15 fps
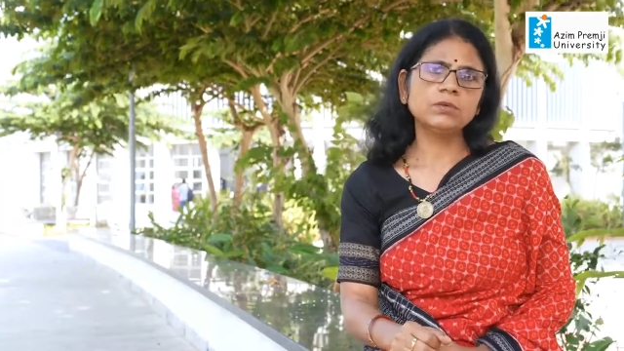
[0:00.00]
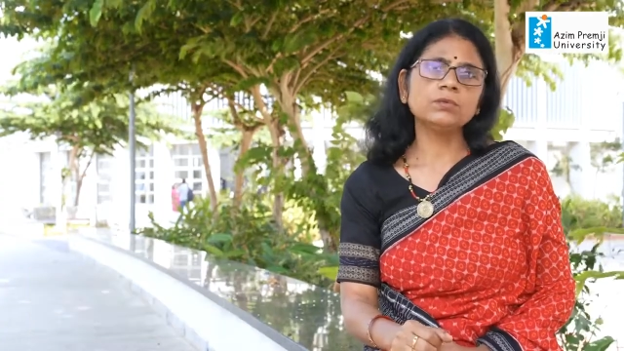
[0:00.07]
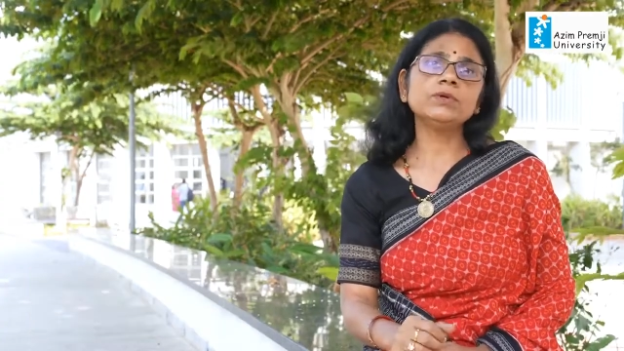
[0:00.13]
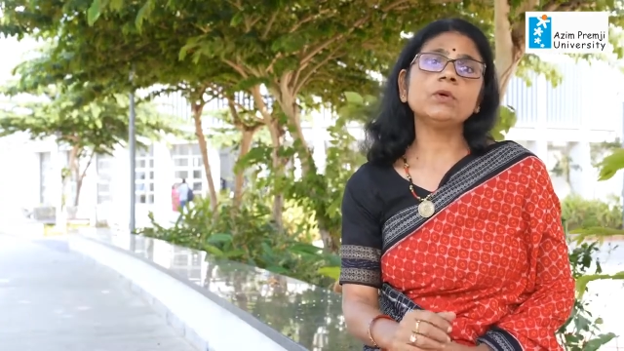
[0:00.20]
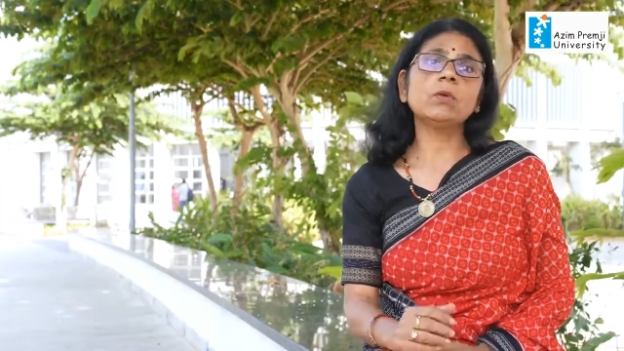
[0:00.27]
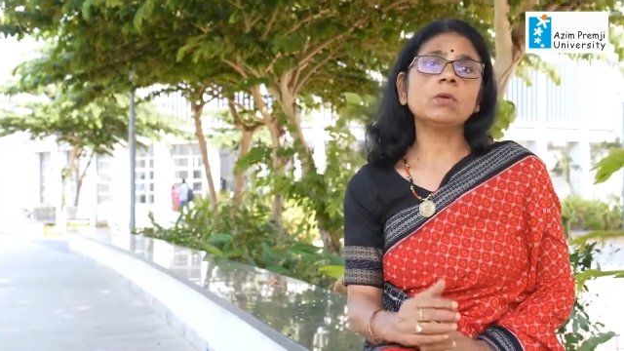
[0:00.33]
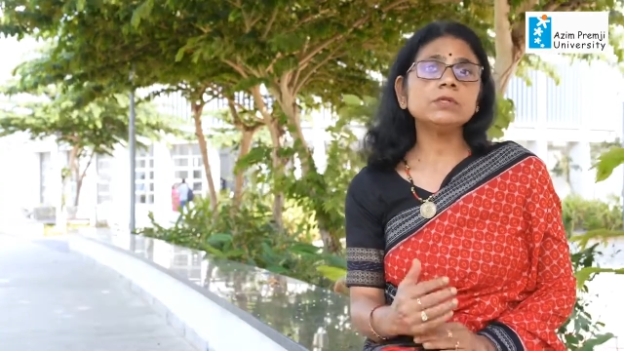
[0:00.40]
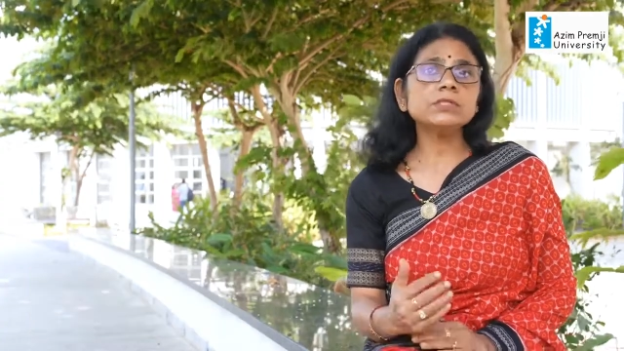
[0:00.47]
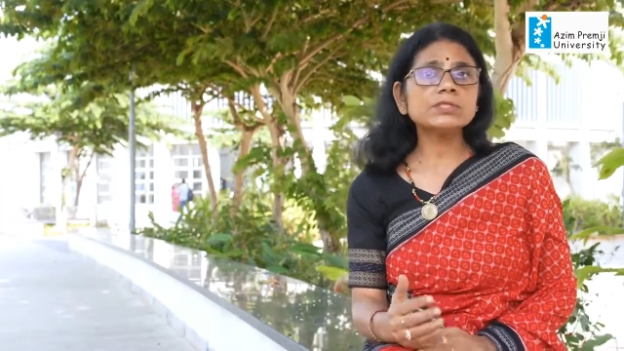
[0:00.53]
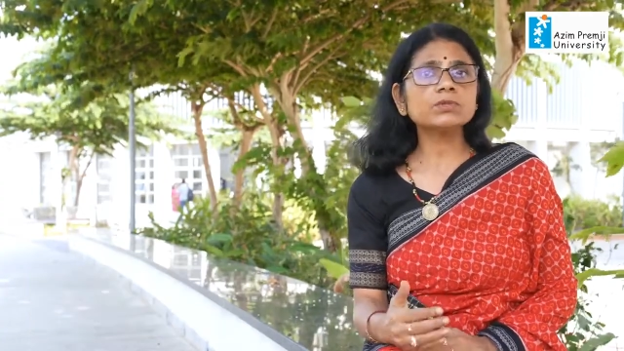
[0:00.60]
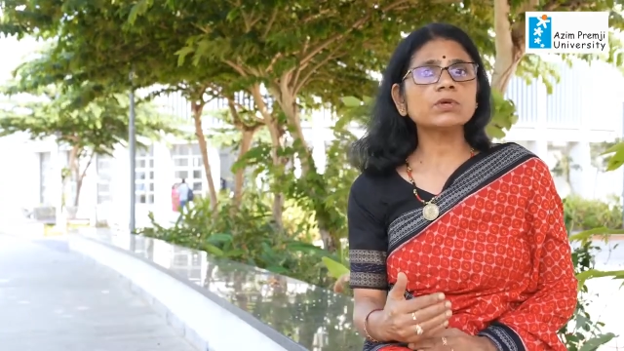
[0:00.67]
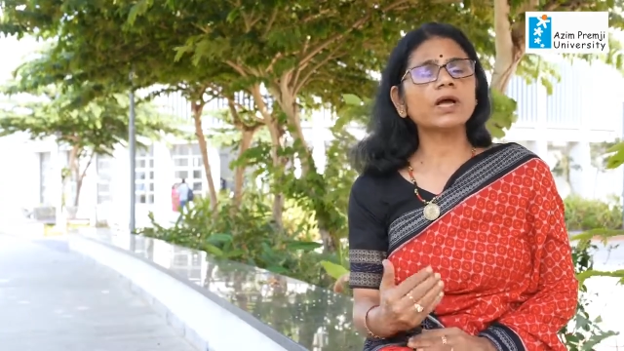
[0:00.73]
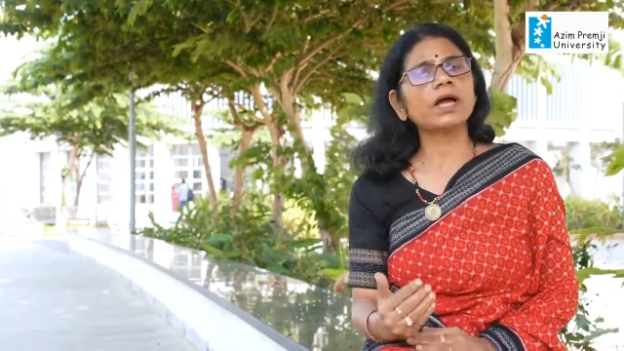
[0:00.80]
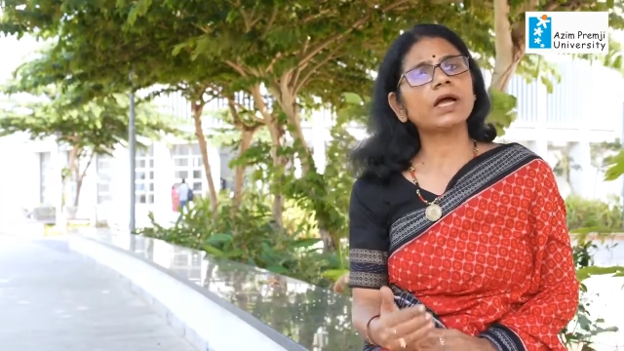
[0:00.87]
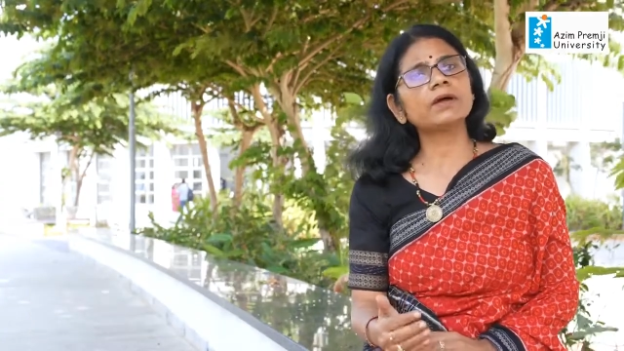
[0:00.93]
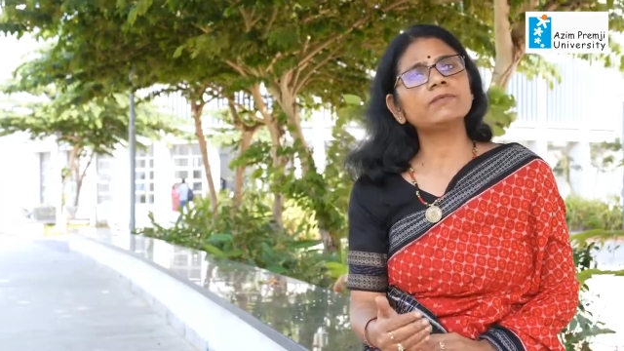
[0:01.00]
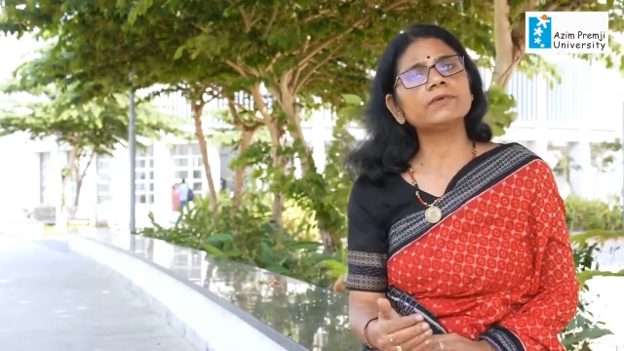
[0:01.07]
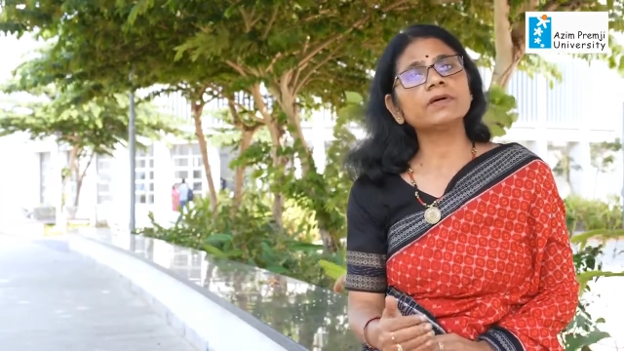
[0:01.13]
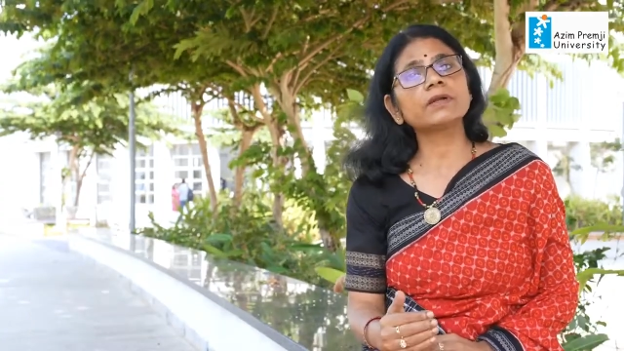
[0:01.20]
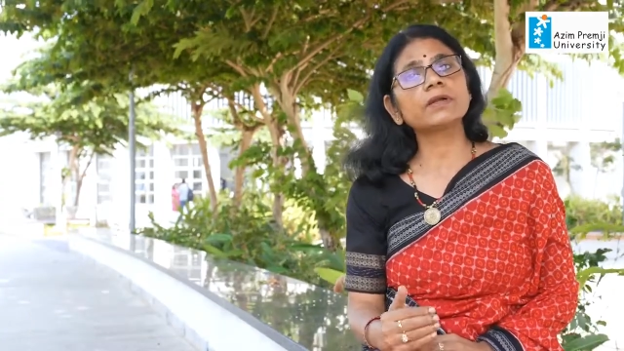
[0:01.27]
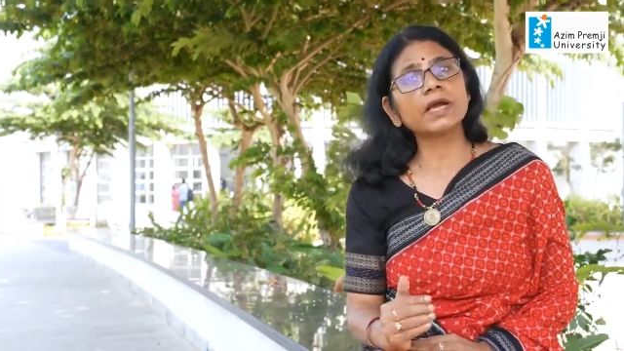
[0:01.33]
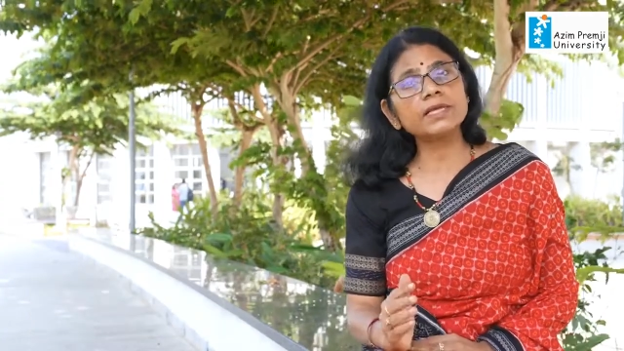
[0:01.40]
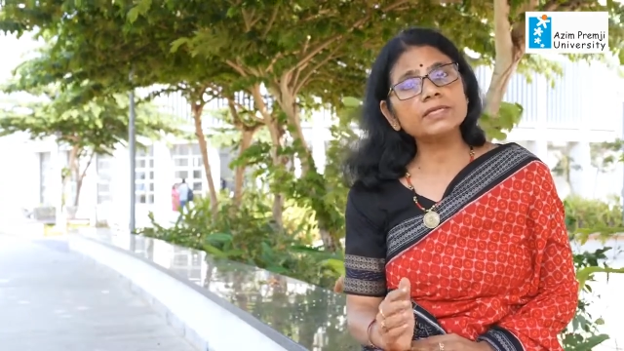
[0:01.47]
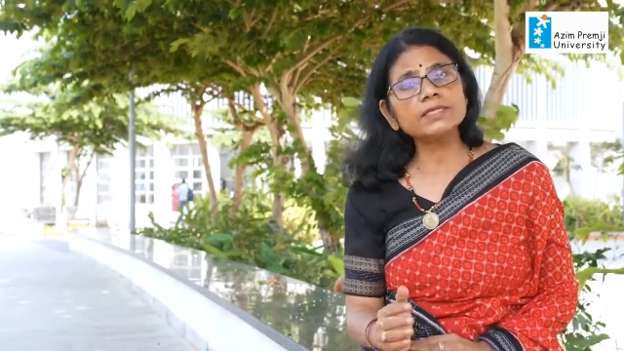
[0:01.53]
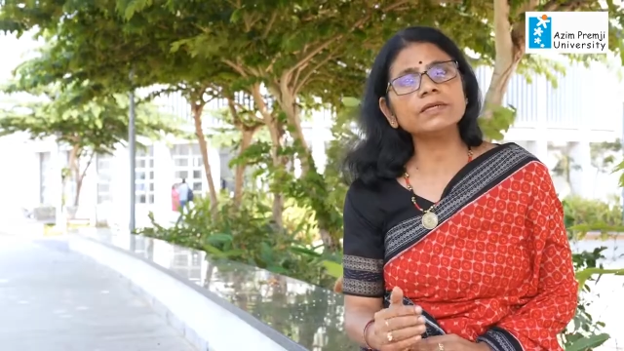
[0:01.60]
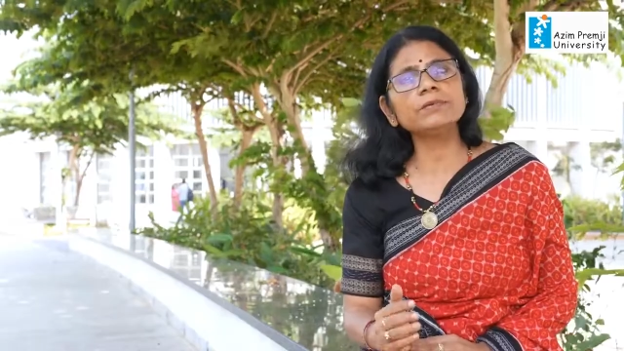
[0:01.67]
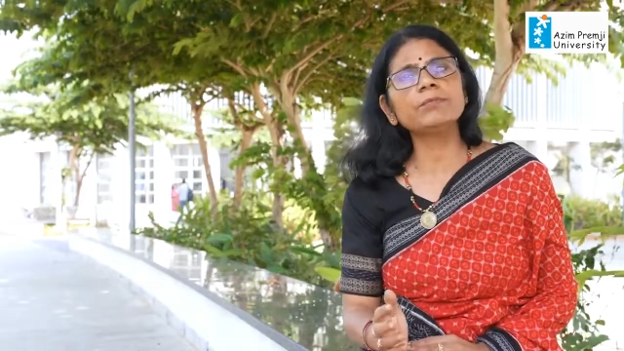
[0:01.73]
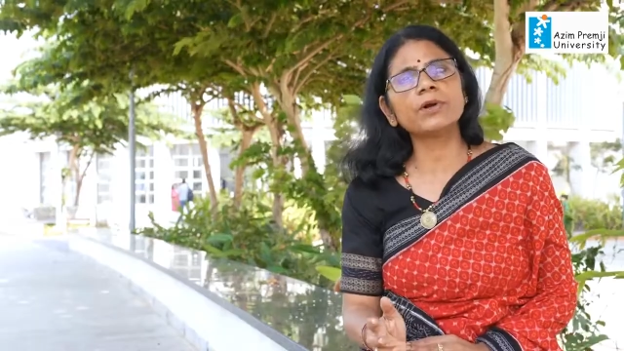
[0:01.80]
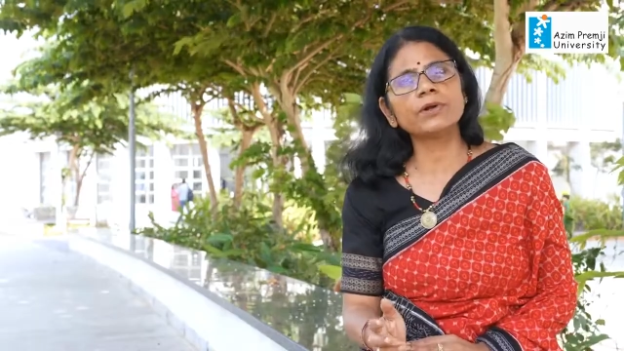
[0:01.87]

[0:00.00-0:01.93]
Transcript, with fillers: We also have a rising